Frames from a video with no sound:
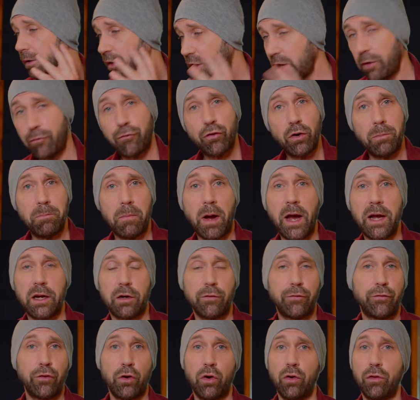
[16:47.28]
Different
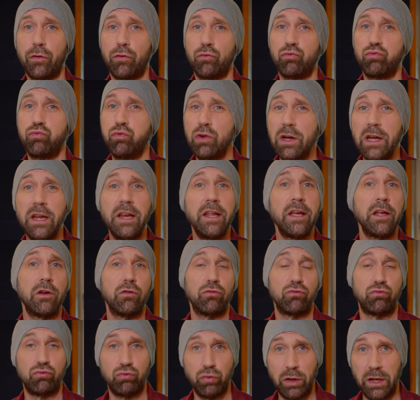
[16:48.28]
microphones really,
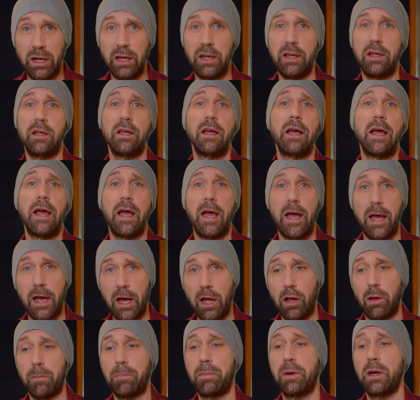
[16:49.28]
really
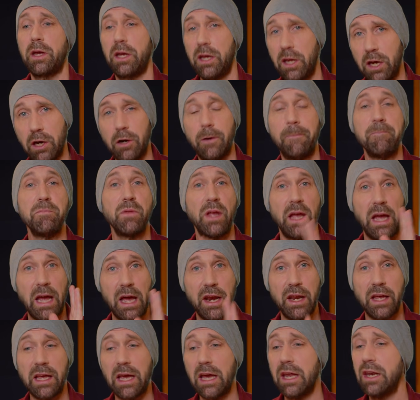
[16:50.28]
help here.
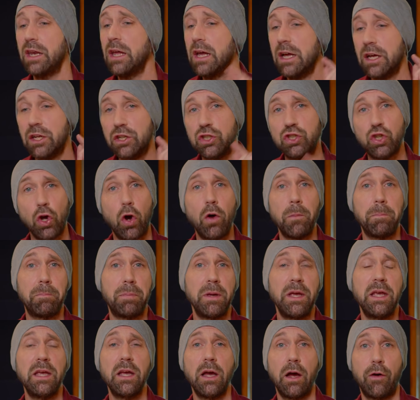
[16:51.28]
And again, don't
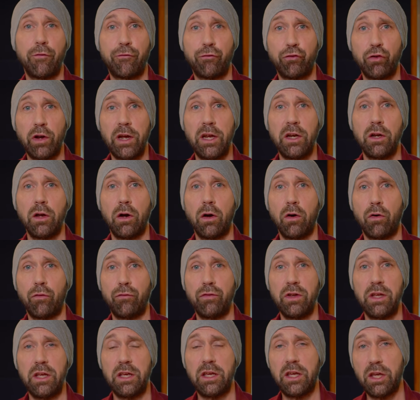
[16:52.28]
be afraid
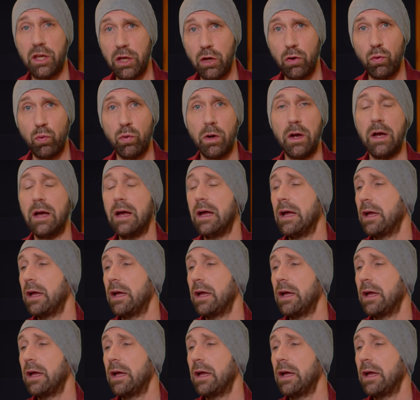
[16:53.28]
of EQ.